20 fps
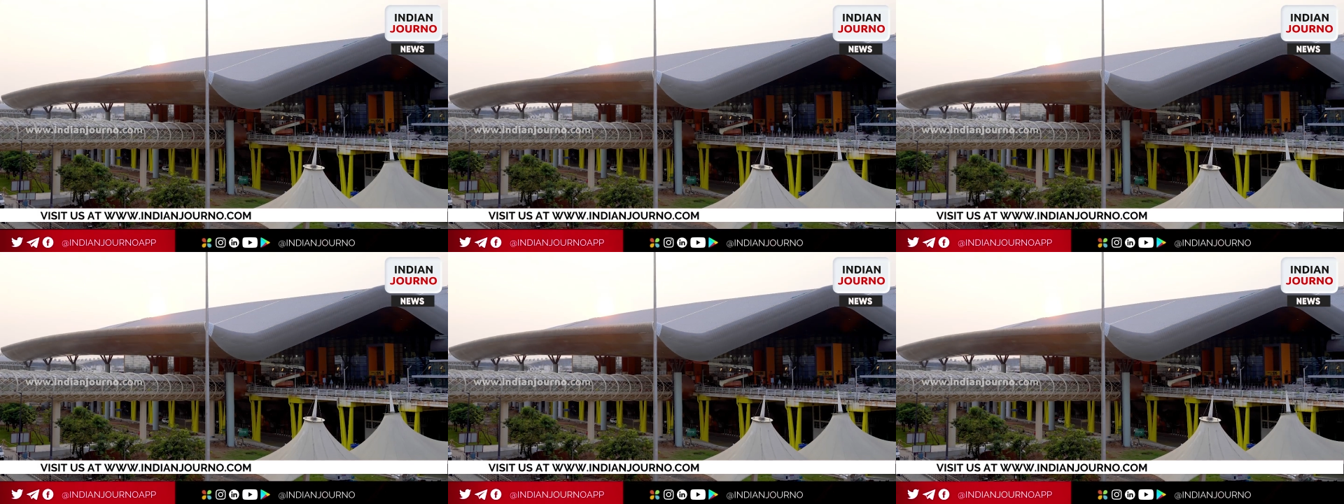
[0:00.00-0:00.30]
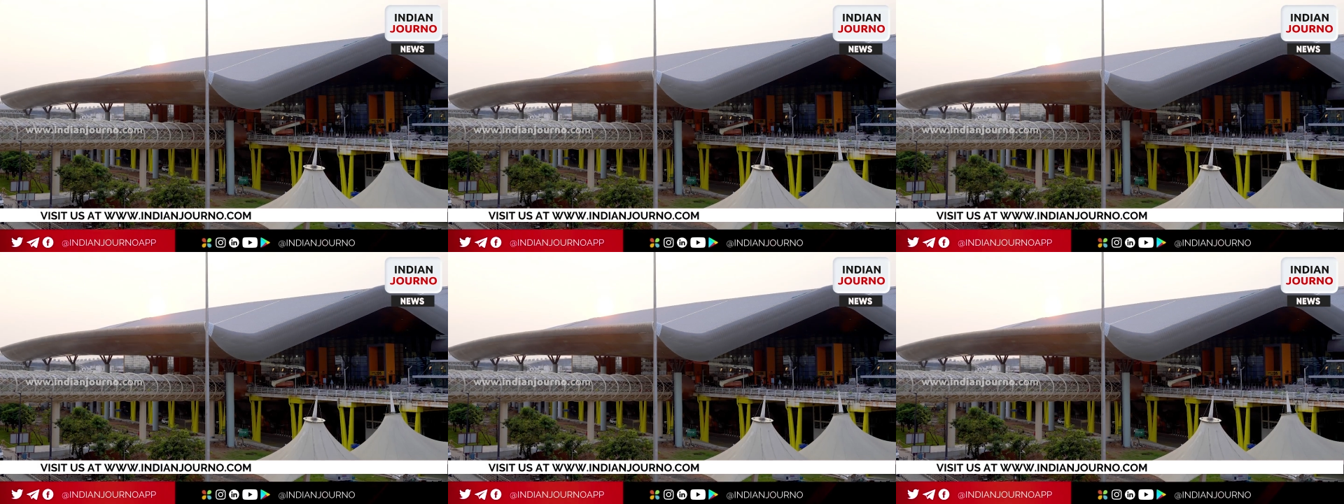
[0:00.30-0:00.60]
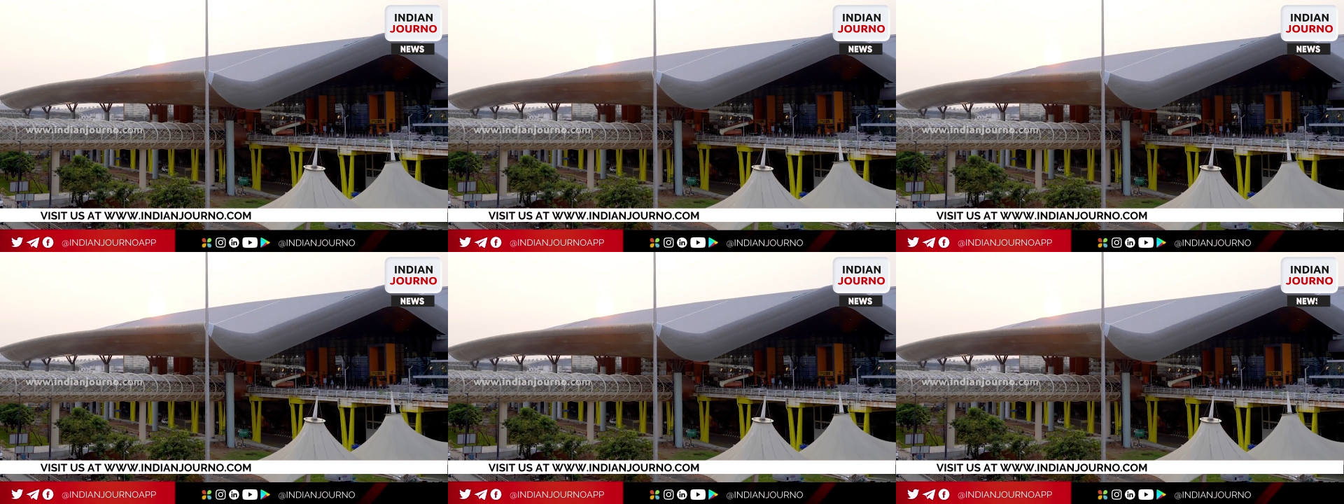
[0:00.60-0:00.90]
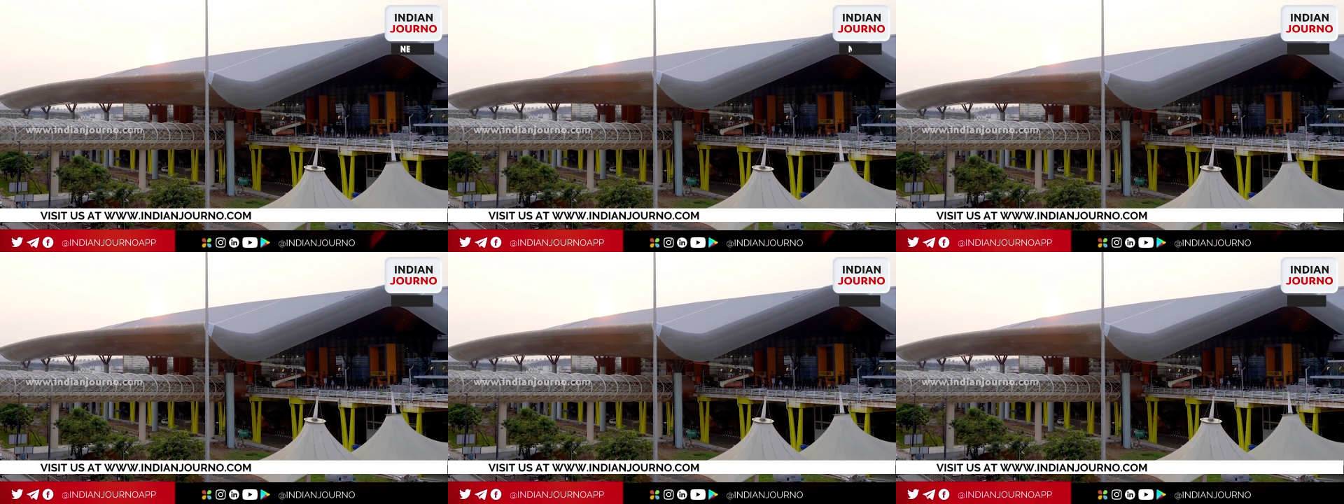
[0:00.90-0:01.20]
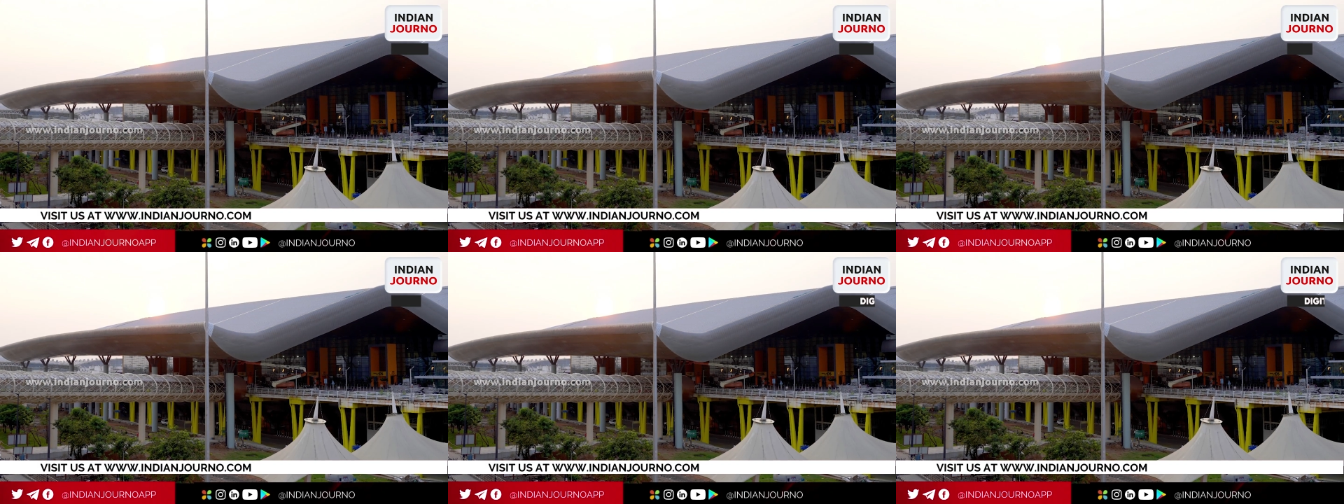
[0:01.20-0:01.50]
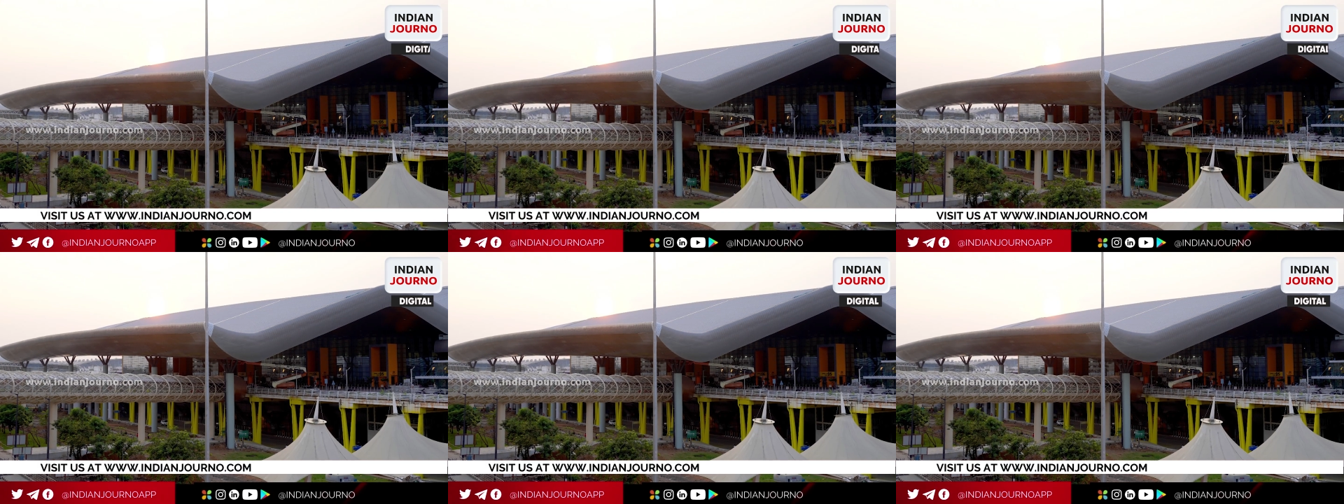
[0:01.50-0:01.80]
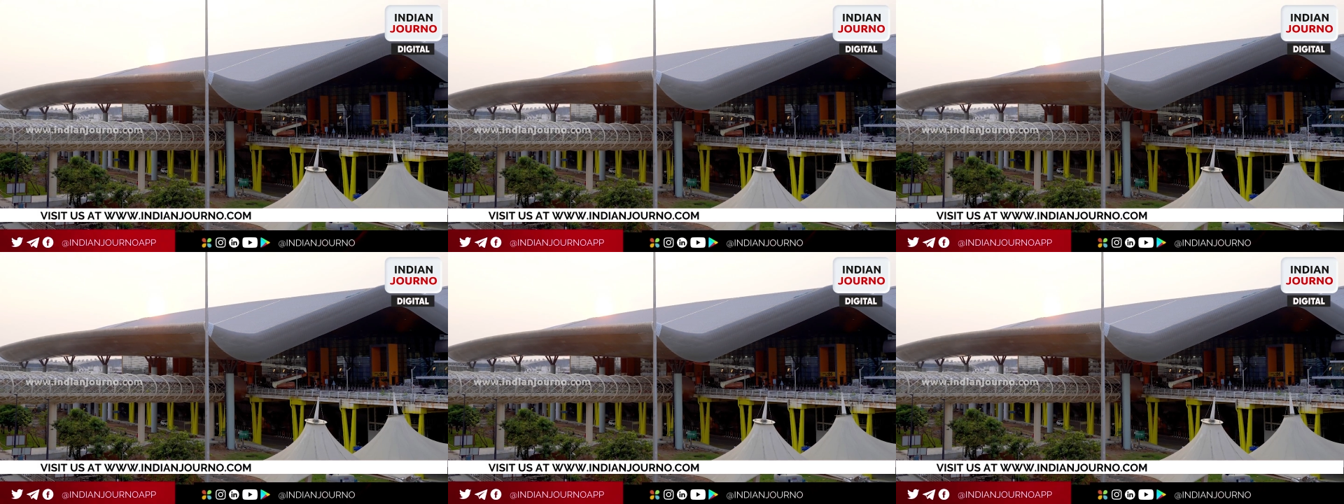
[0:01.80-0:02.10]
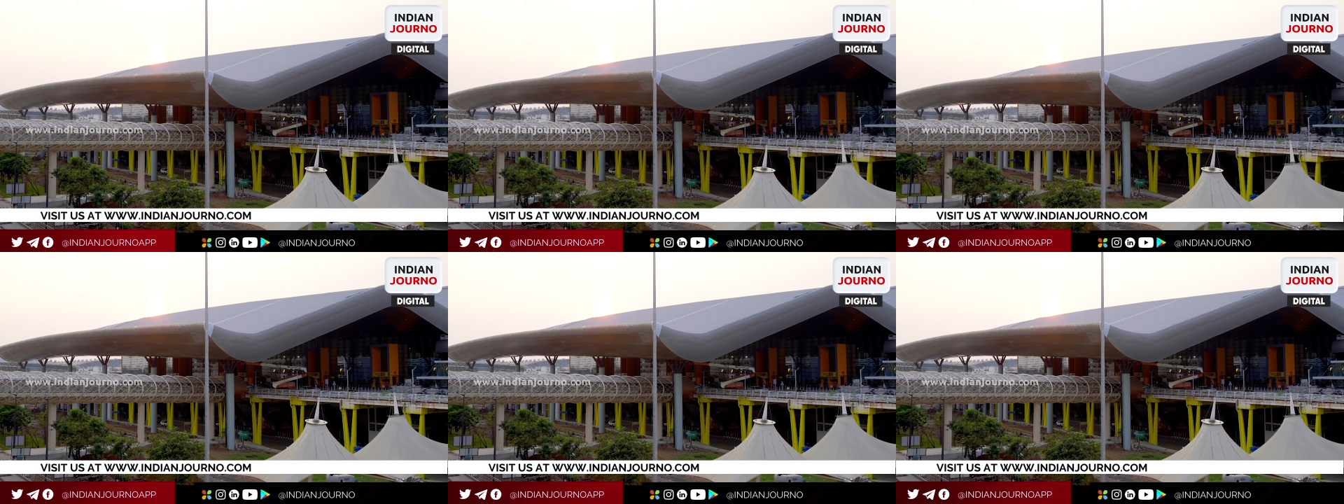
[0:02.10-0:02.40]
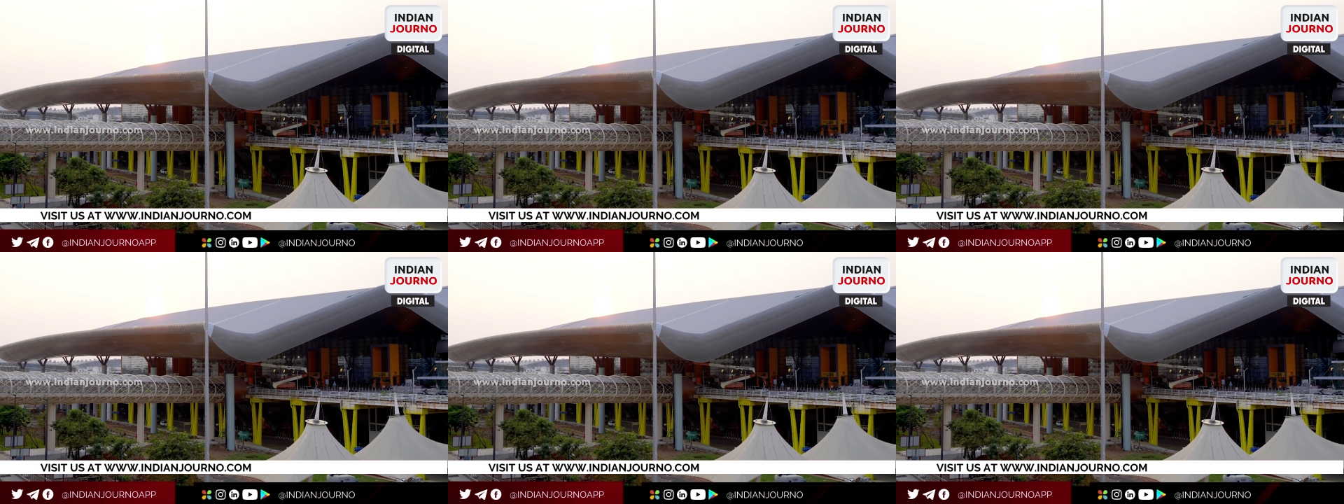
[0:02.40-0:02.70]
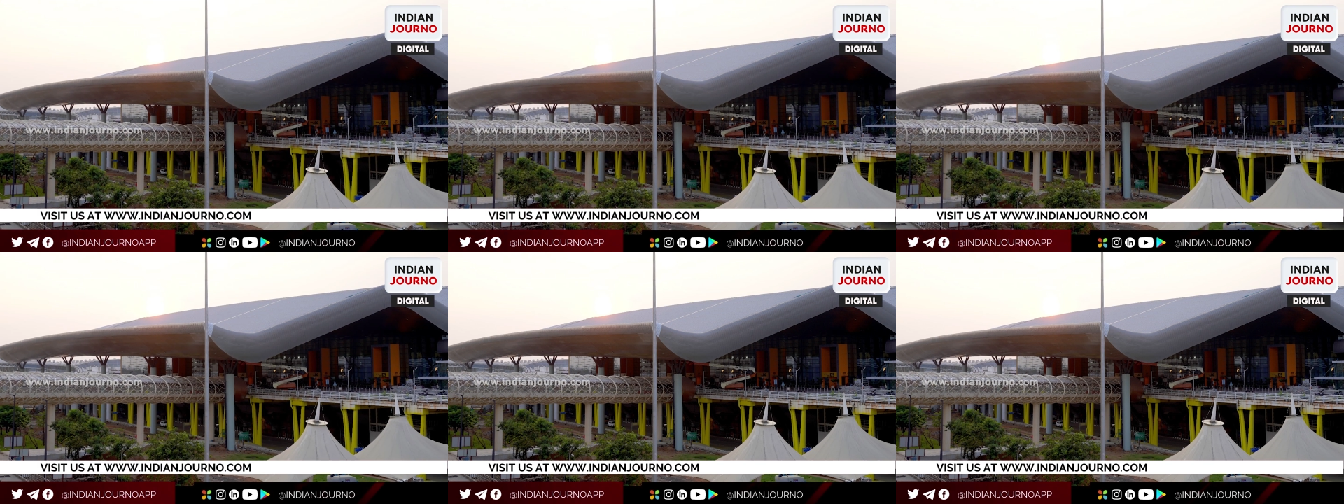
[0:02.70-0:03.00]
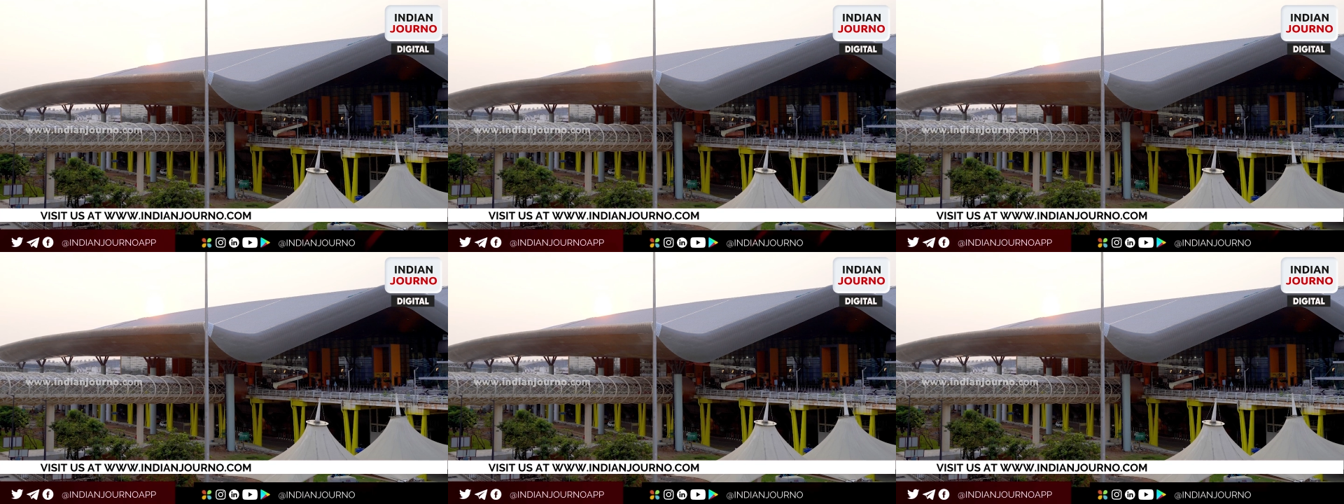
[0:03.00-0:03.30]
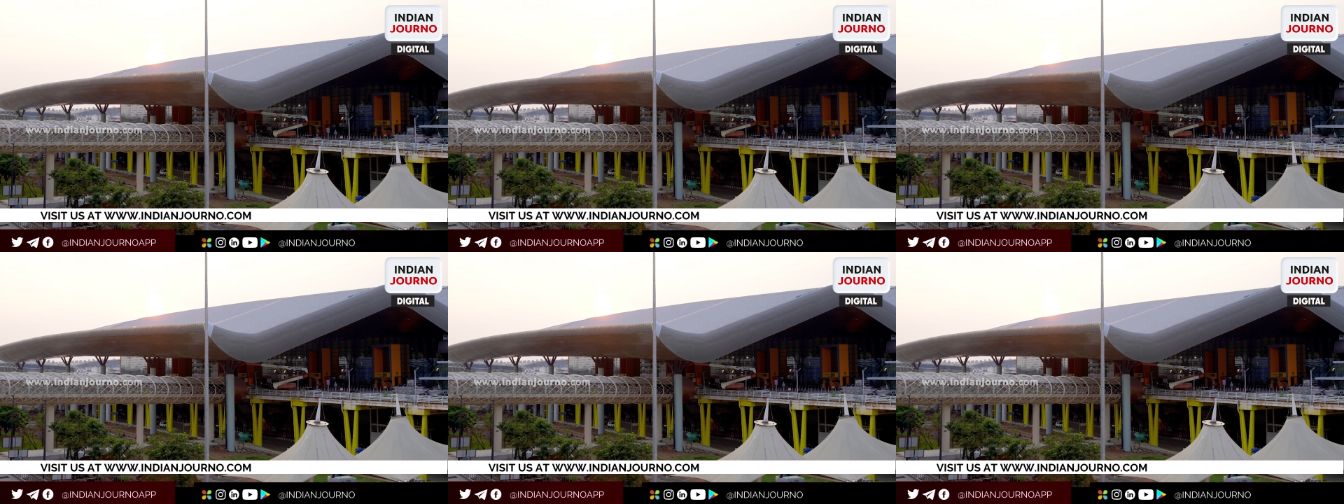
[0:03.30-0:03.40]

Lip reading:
Nobody's mouth can be seen.